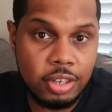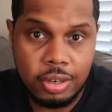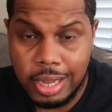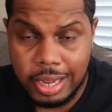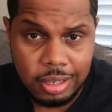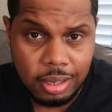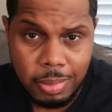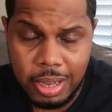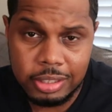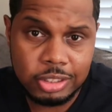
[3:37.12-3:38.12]
knocking them
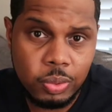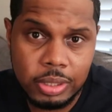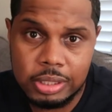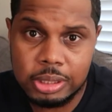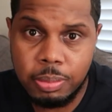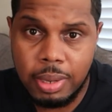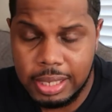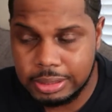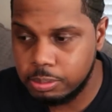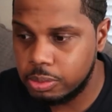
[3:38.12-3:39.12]
out as quickly as
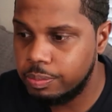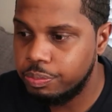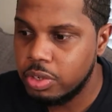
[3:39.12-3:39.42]
possible,